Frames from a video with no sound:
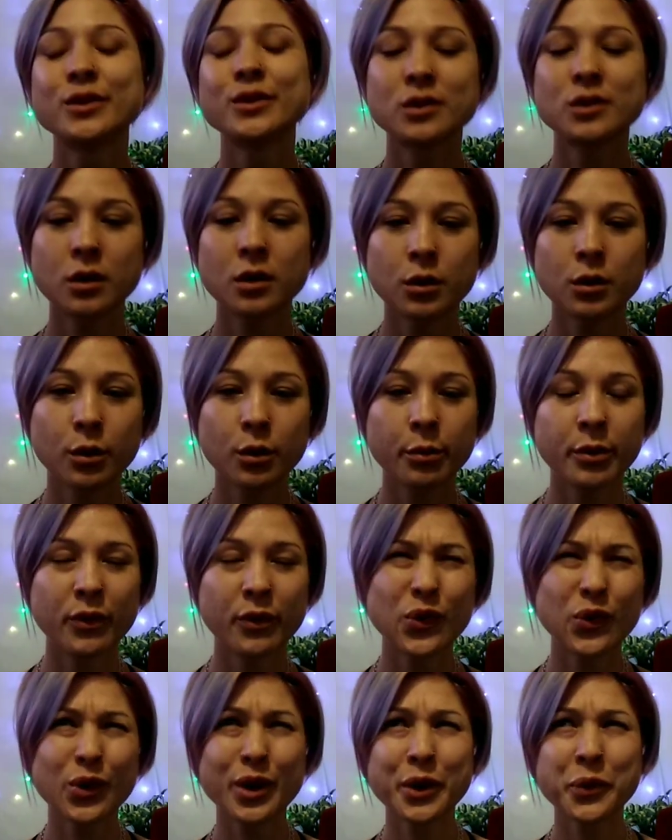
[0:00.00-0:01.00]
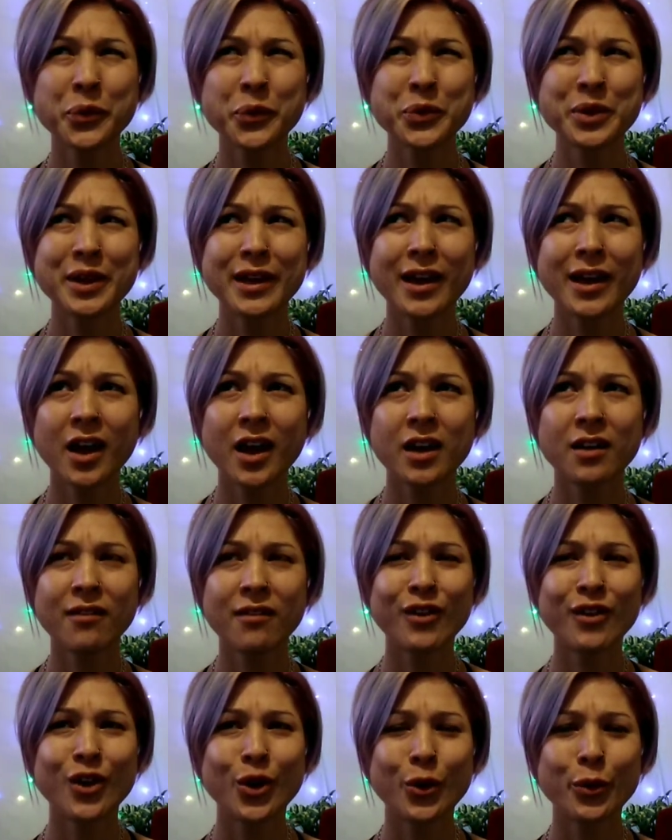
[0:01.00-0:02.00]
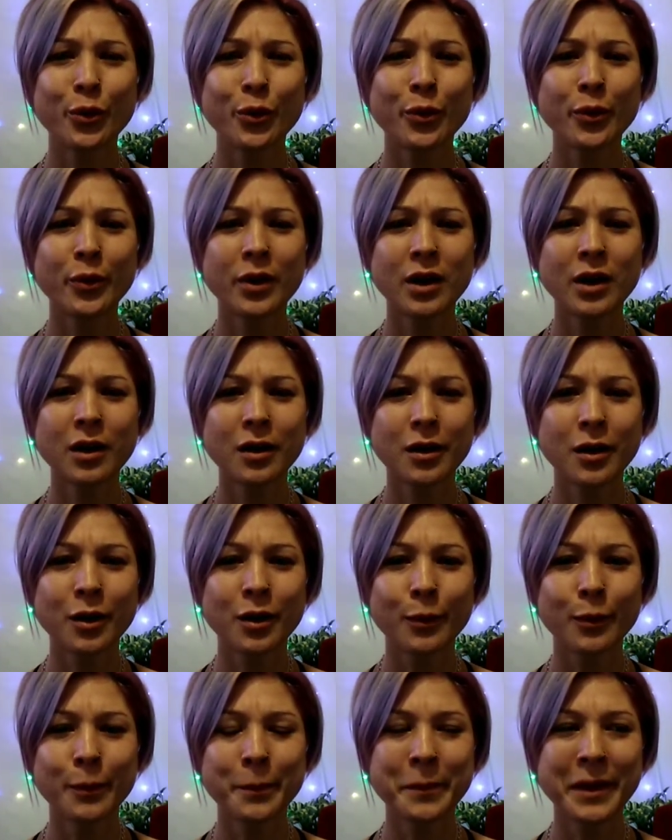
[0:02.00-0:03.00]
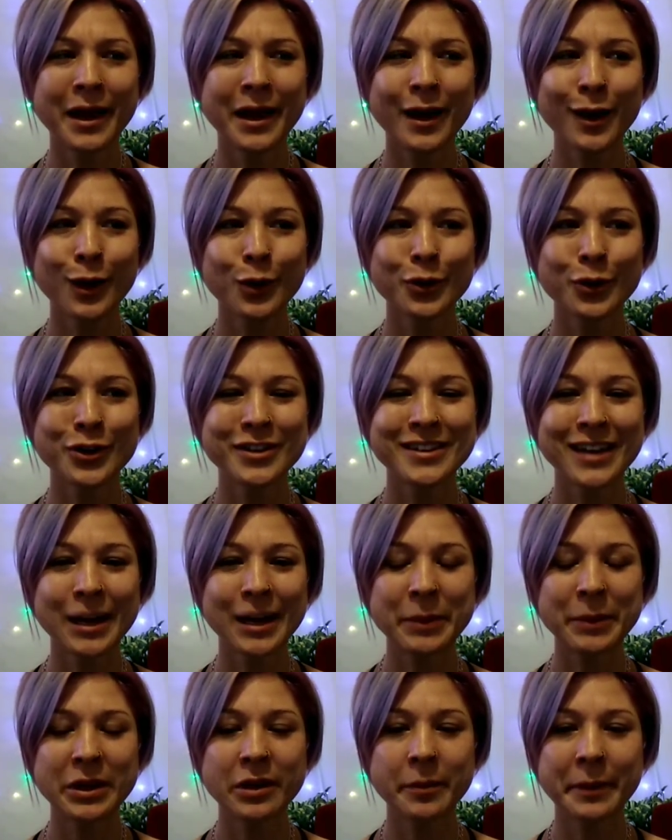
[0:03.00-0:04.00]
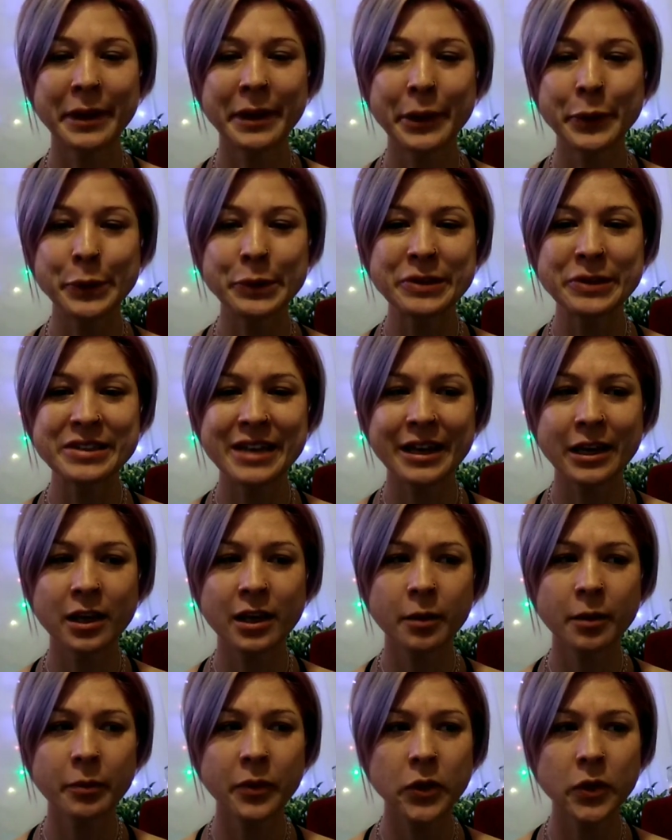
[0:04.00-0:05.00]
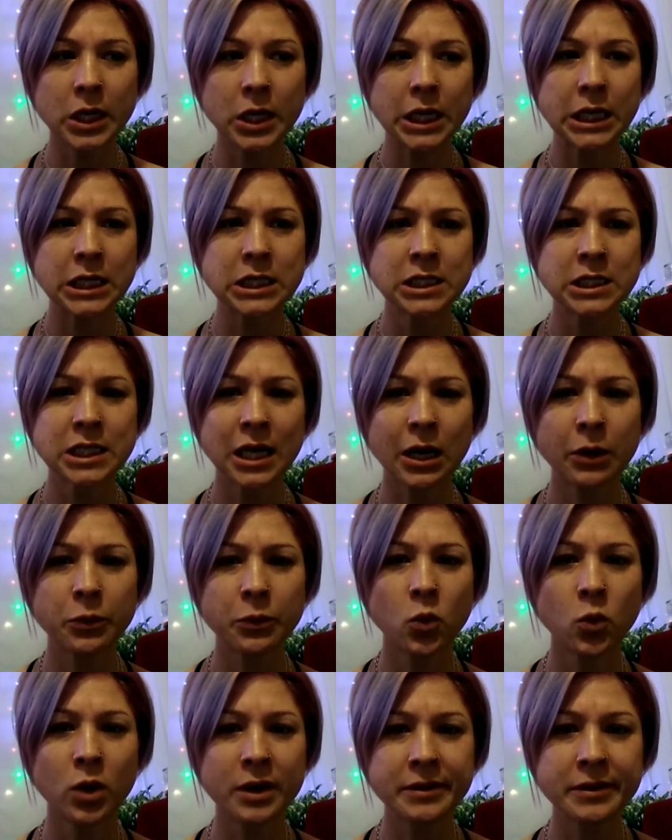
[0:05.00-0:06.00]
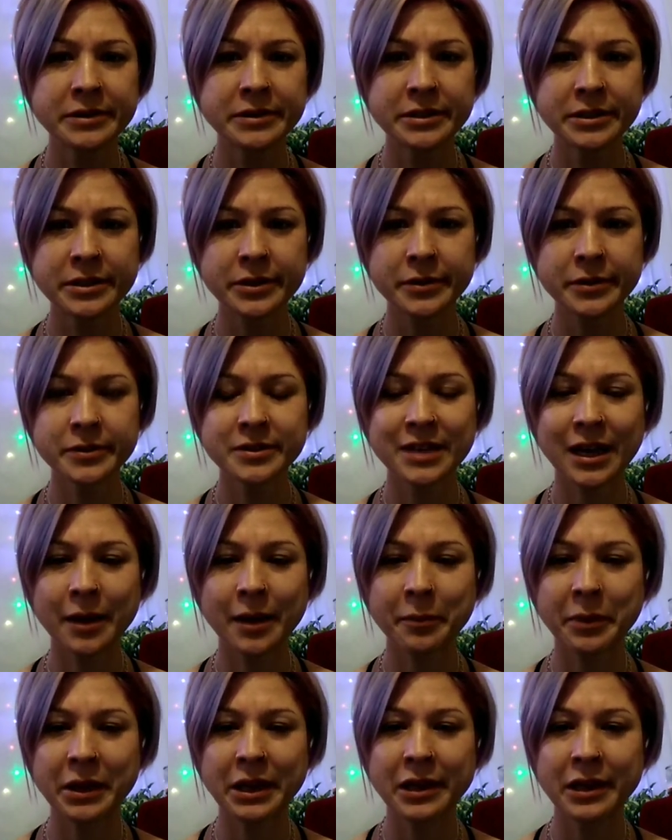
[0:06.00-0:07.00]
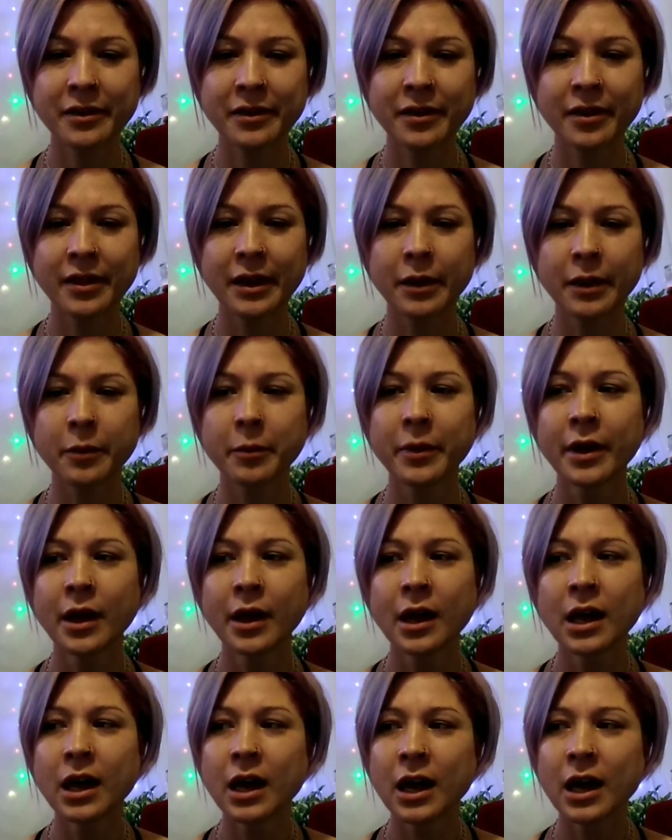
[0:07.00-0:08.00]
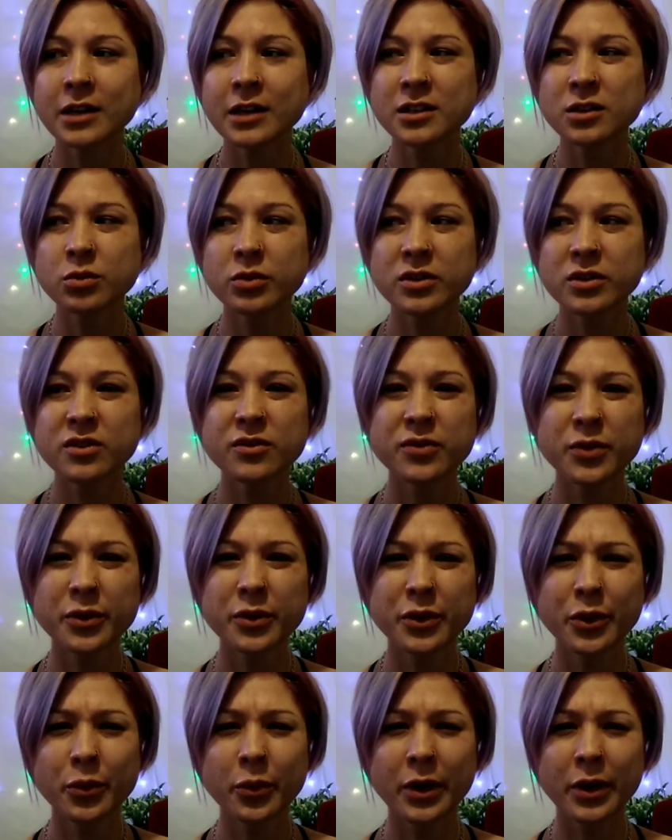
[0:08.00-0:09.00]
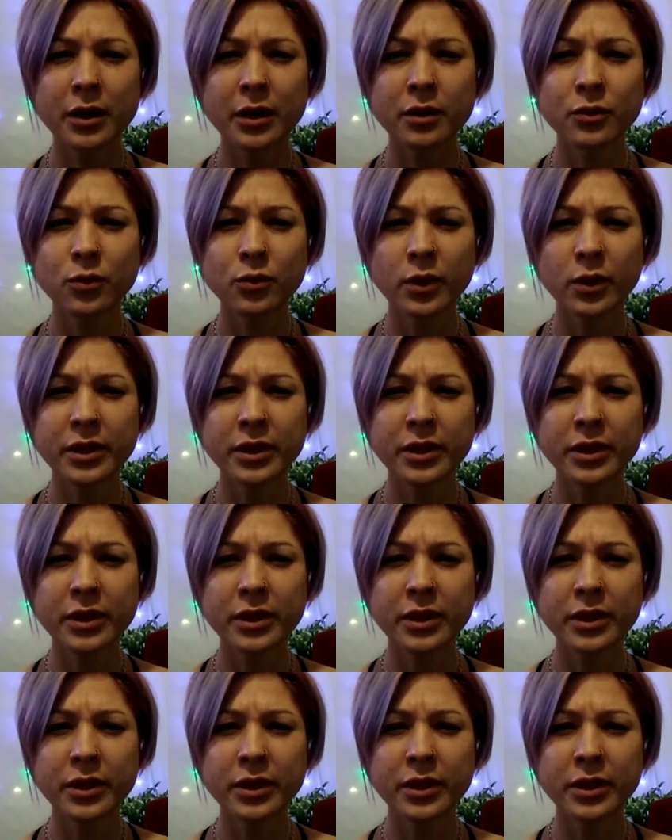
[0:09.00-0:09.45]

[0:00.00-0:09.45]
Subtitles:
So before I really kind of knew how to tap into my own psychic abilities, I was still tapping into them. I just wasn't fully aware of